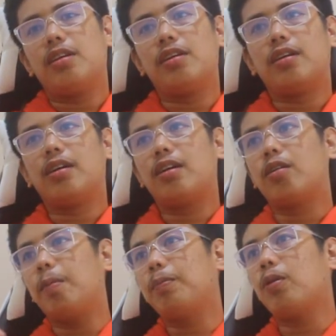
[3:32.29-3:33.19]
your
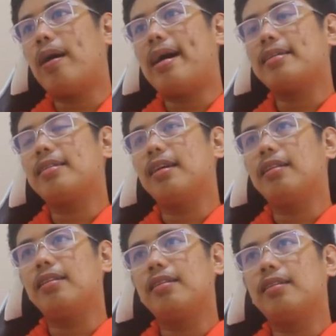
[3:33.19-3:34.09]
crypto
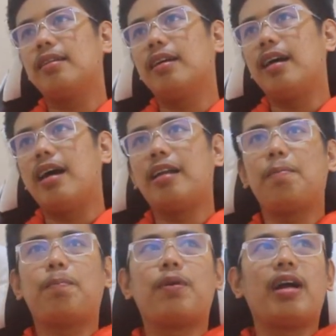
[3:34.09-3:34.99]
assets at
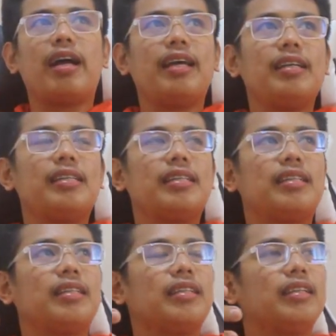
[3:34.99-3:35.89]
a price
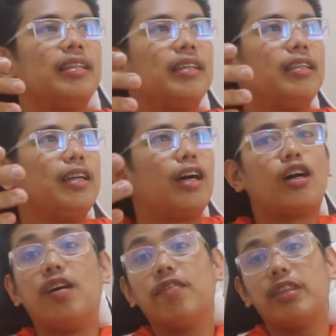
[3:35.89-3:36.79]

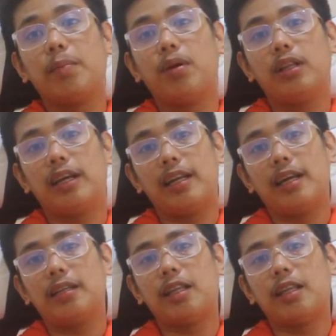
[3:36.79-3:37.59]
na comfortable ka na.